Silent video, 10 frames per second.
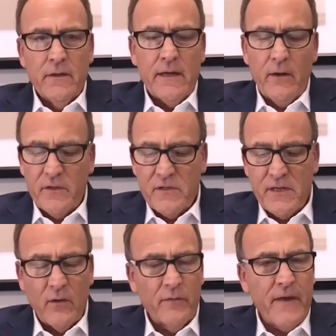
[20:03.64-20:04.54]
The
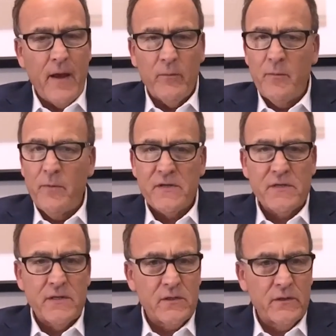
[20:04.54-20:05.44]
single family
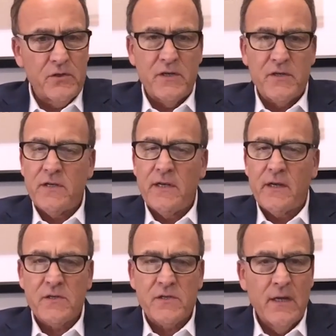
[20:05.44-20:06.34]
business,
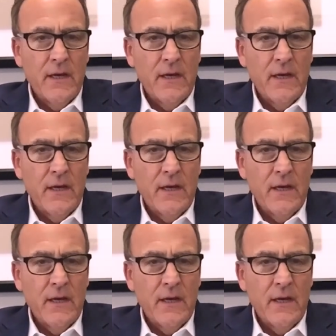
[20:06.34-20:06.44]
logistics,